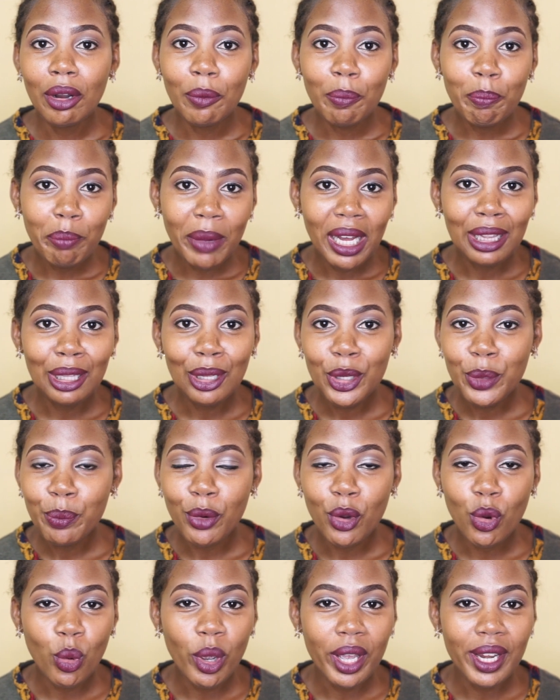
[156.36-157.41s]
Malone
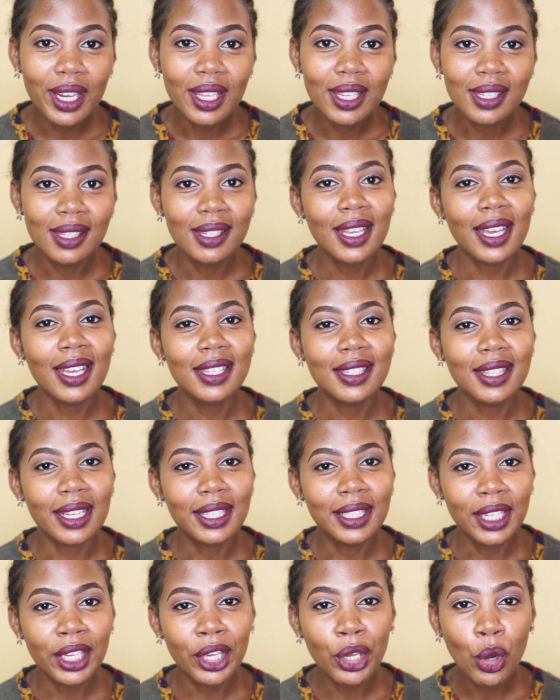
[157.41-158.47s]
Mukwende says
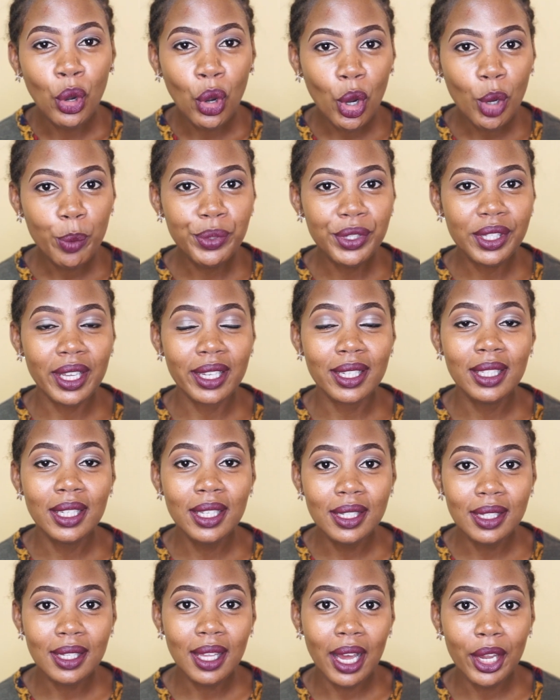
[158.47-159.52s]
that he hopes that
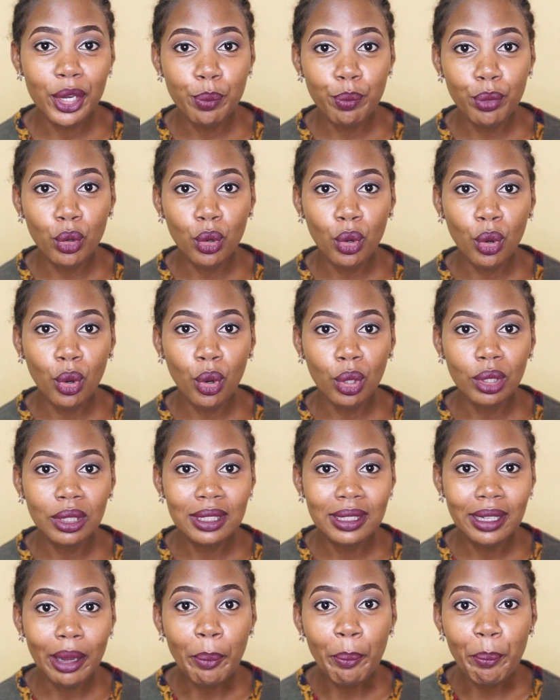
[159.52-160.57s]
his handbook
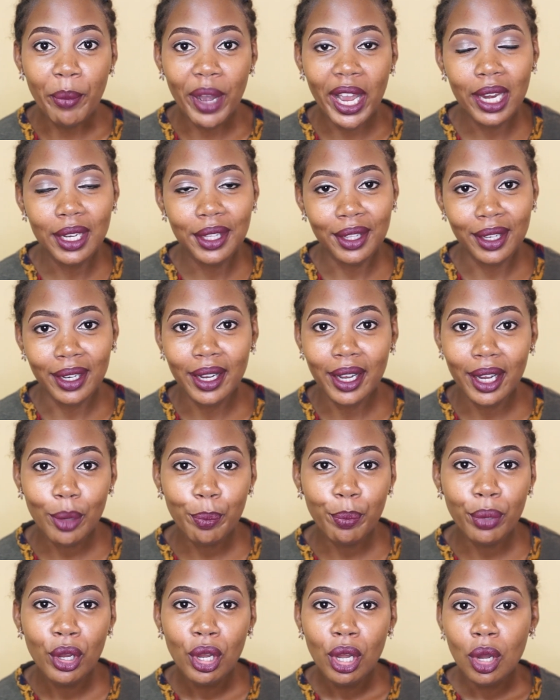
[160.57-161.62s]
called Mind the
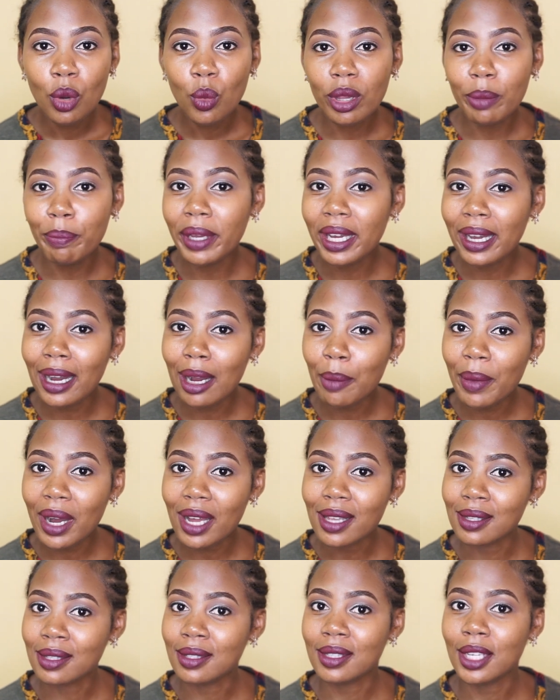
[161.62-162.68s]
Gap will become
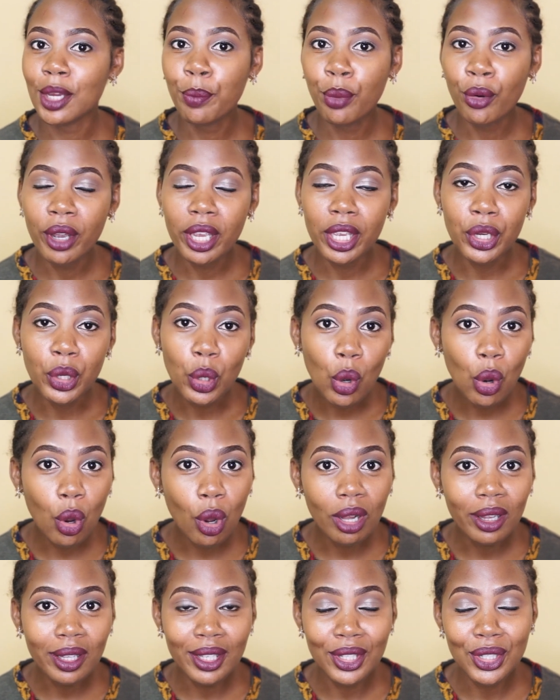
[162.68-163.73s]
a staple in
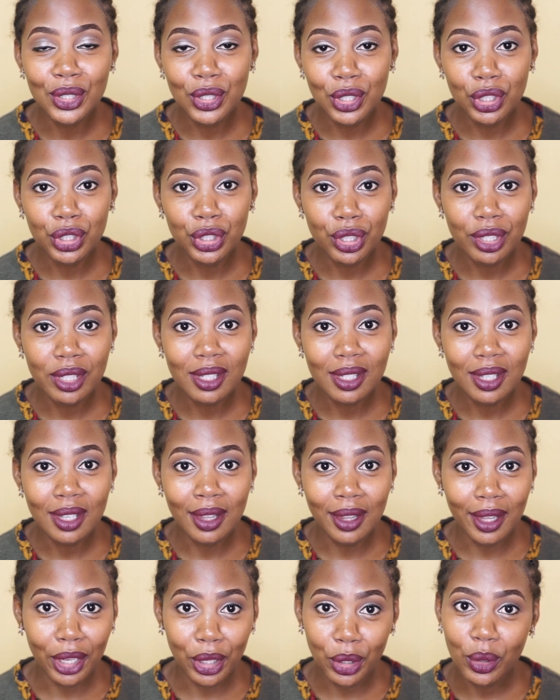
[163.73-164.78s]
all institutions
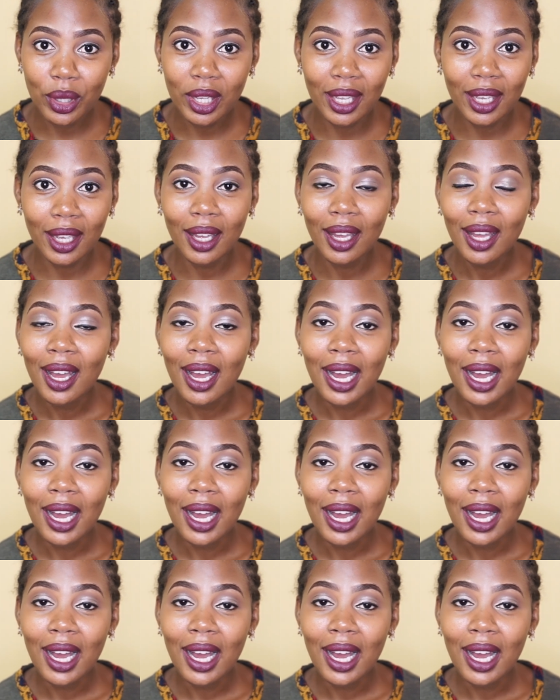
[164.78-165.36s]
in the UK